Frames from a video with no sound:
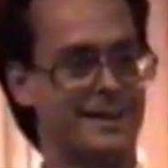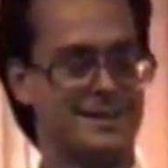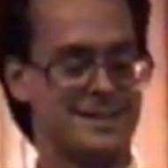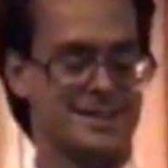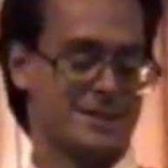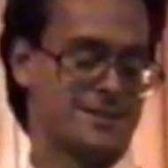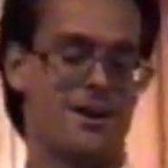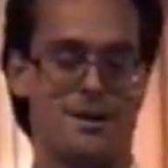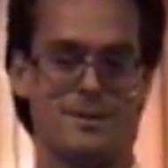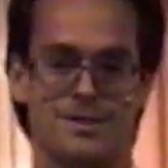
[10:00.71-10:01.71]

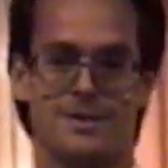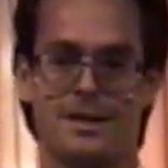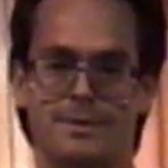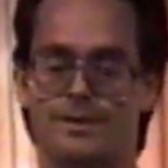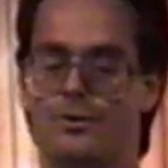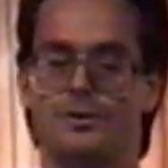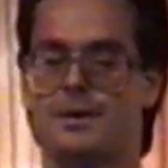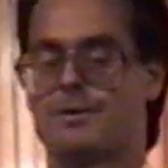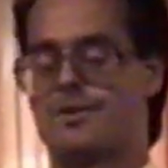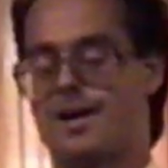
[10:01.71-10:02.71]
It's garbage, right? I mean, the
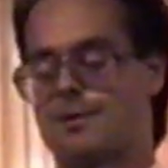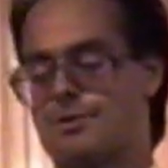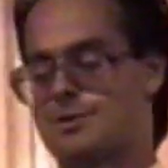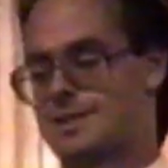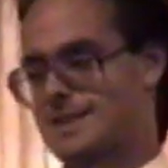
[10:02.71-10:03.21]
whole democratic